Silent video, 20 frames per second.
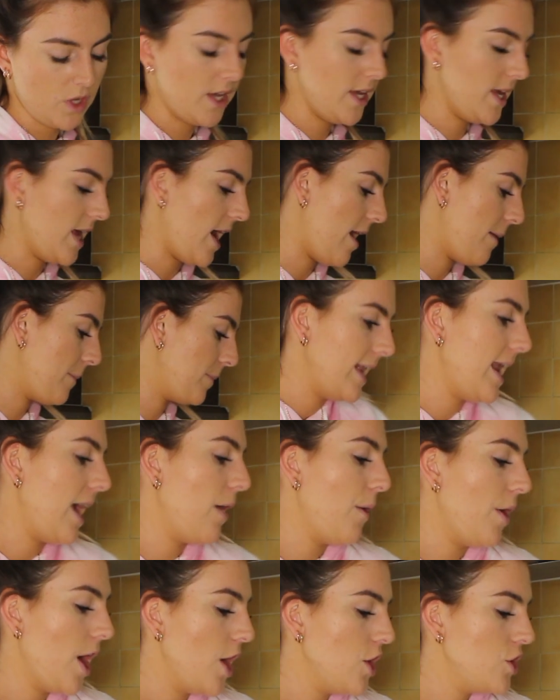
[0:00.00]
Yeah, and
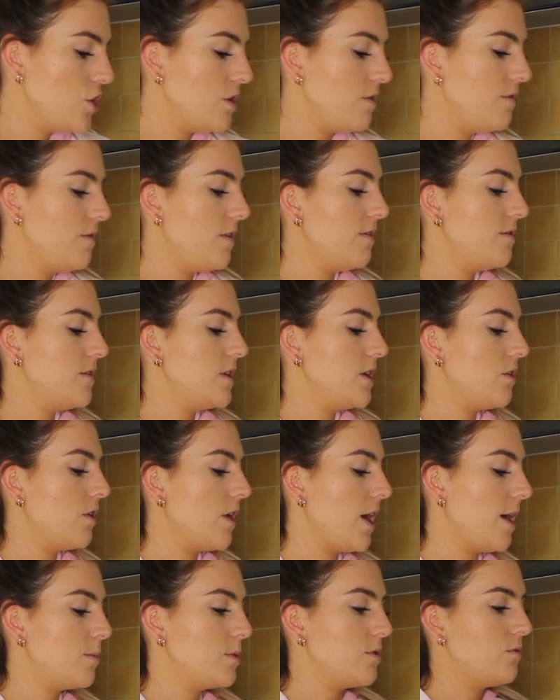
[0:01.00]
now 150
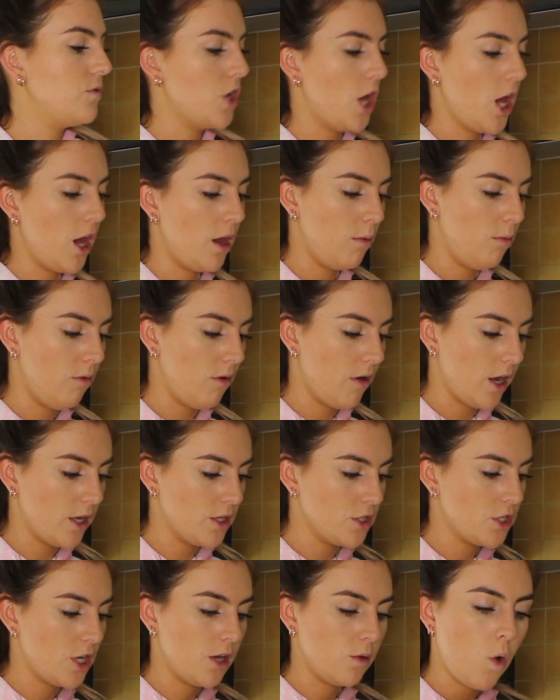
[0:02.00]
grams of
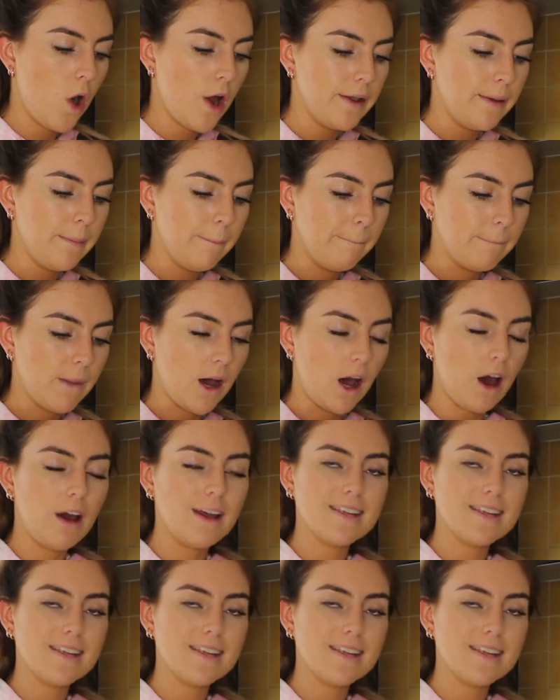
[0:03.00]
Toblerone, so 1 bar